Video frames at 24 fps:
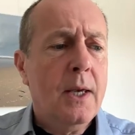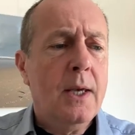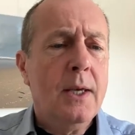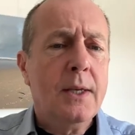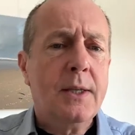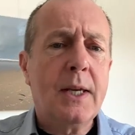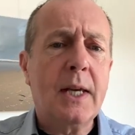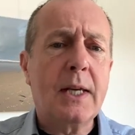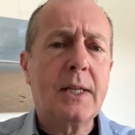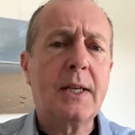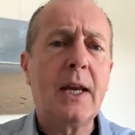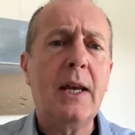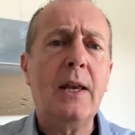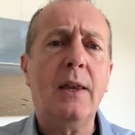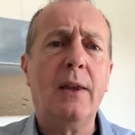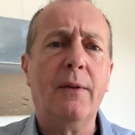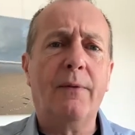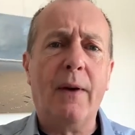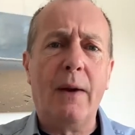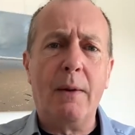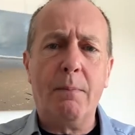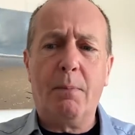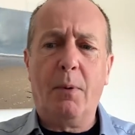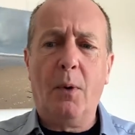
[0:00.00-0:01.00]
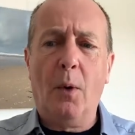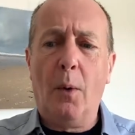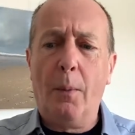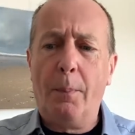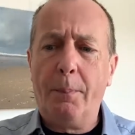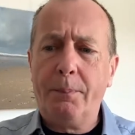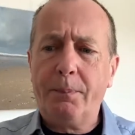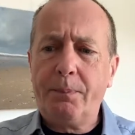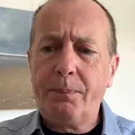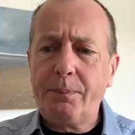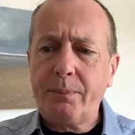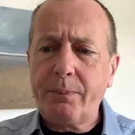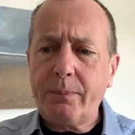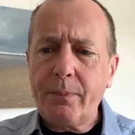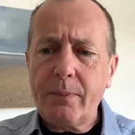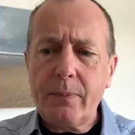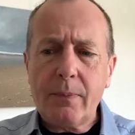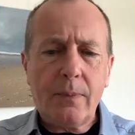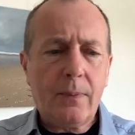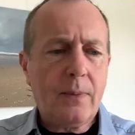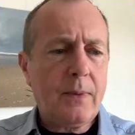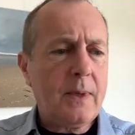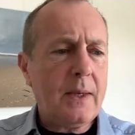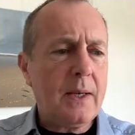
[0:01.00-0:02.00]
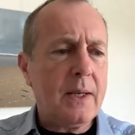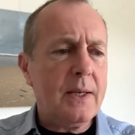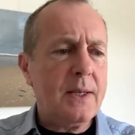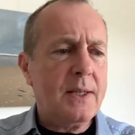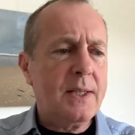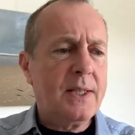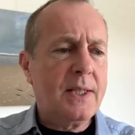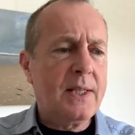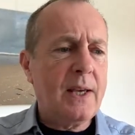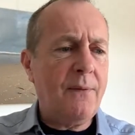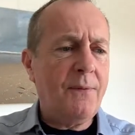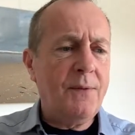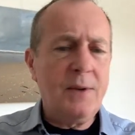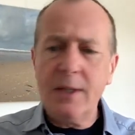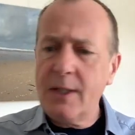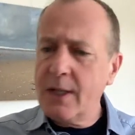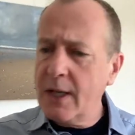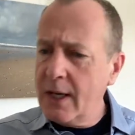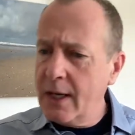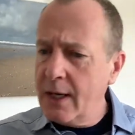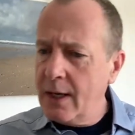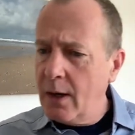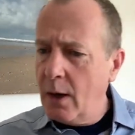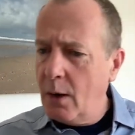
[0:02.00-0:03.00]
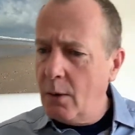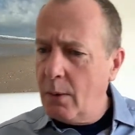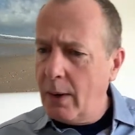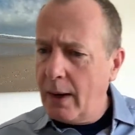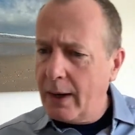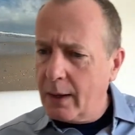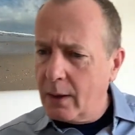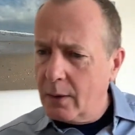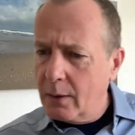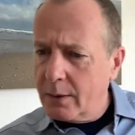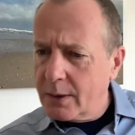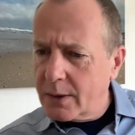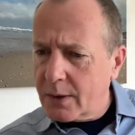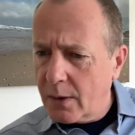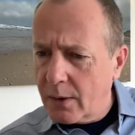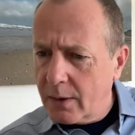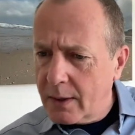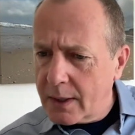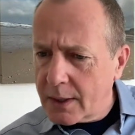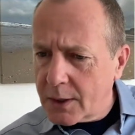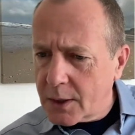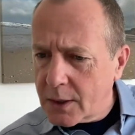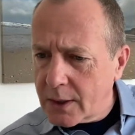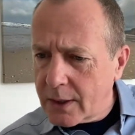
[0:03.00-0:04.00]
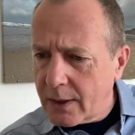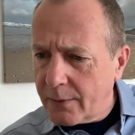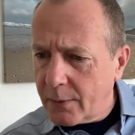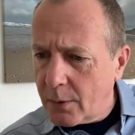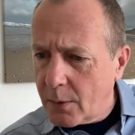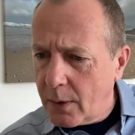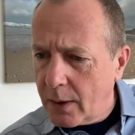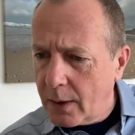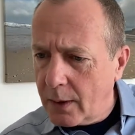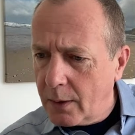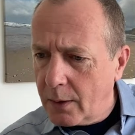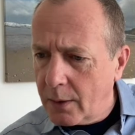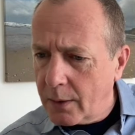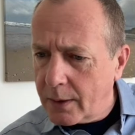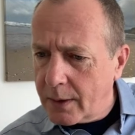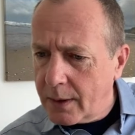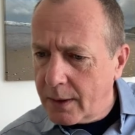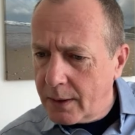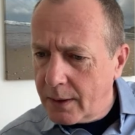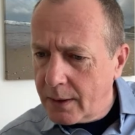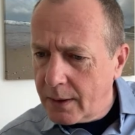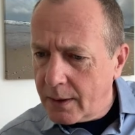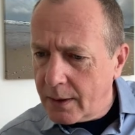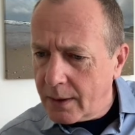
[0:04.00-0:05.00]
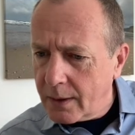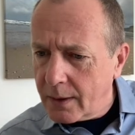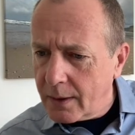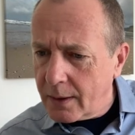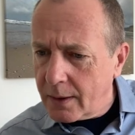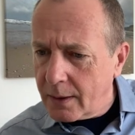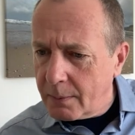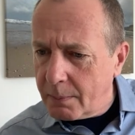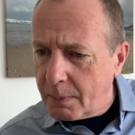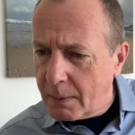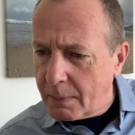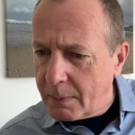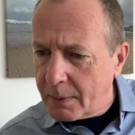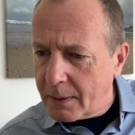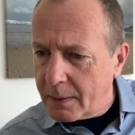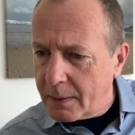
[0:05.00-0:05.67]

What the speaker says: 16th of April, 17. Oh, hang on. Sorry, let's just have a quick look. There's